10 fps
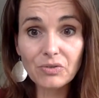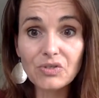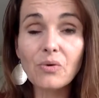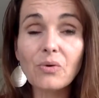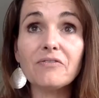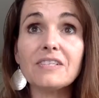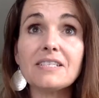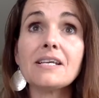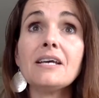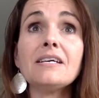So if
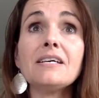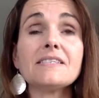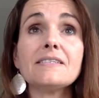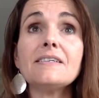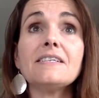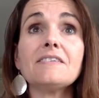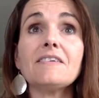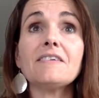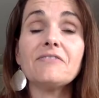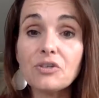
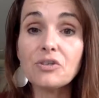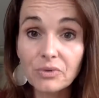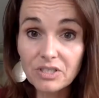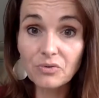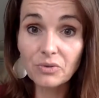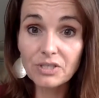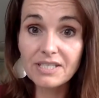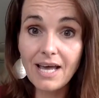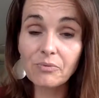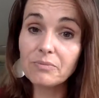it's a resource
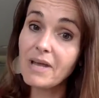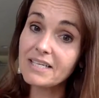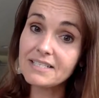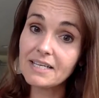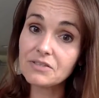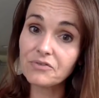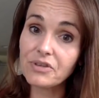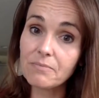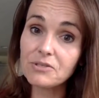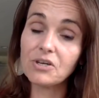that would make sense for
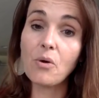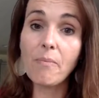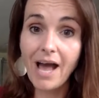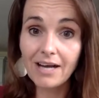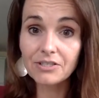them to go back